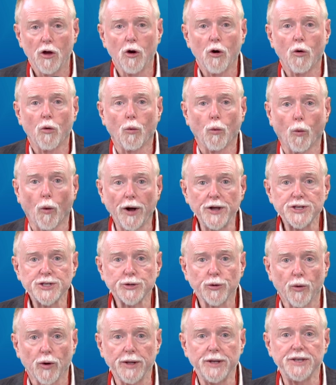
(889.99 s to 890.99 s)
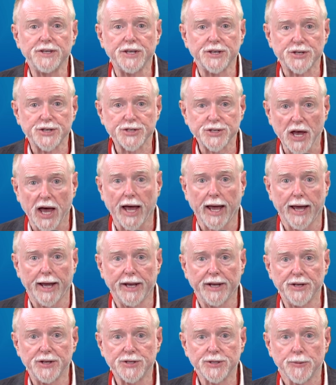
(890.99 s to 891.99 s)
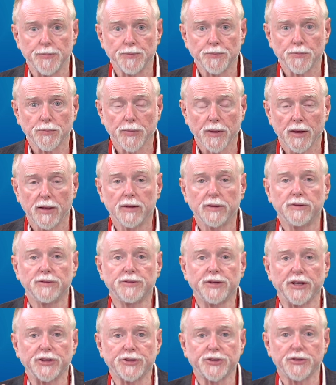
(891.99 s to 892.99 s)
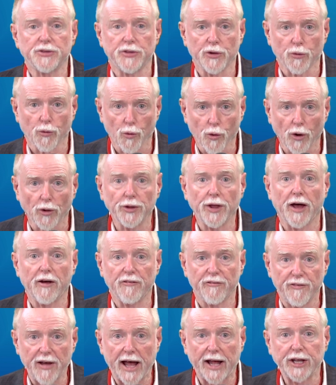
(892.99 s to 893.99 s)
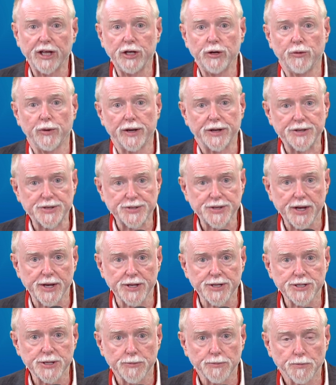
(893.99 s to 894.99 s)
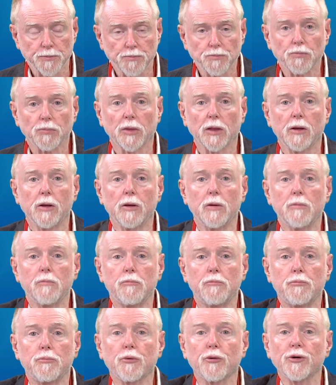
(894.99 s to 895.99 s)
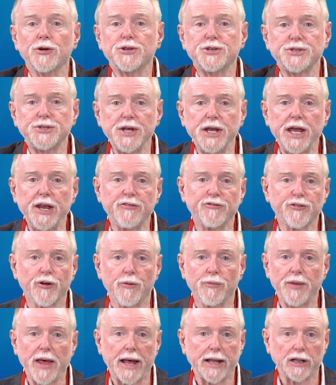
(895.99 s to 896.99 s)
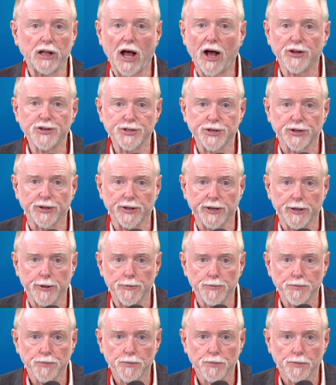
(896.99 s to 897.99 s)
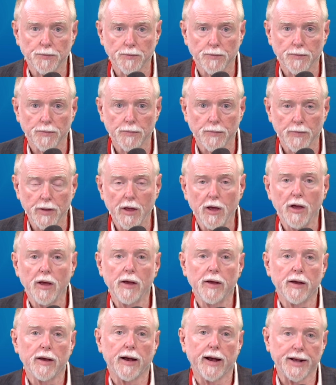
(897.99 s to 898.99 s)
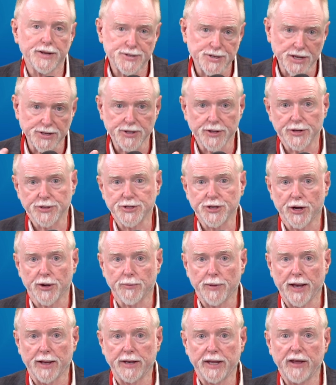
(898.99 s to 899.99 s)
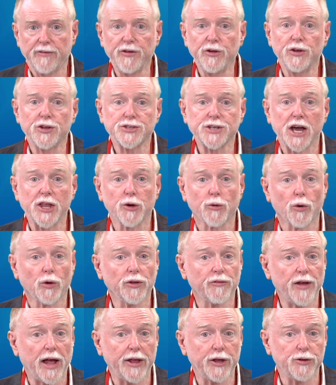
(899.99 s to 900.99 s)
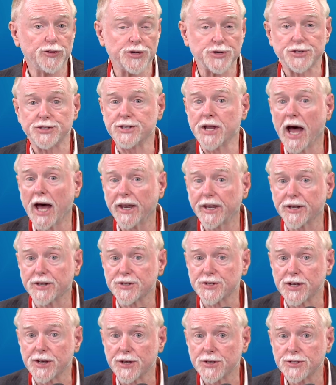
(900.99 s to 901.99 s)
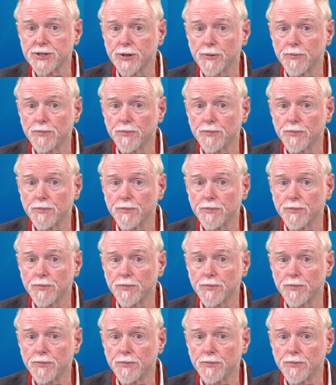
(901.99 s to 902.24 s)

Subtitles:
Once one decides that the world of value exists, proceed from that logically. I said to this young man, if you decide the world of value does not exist,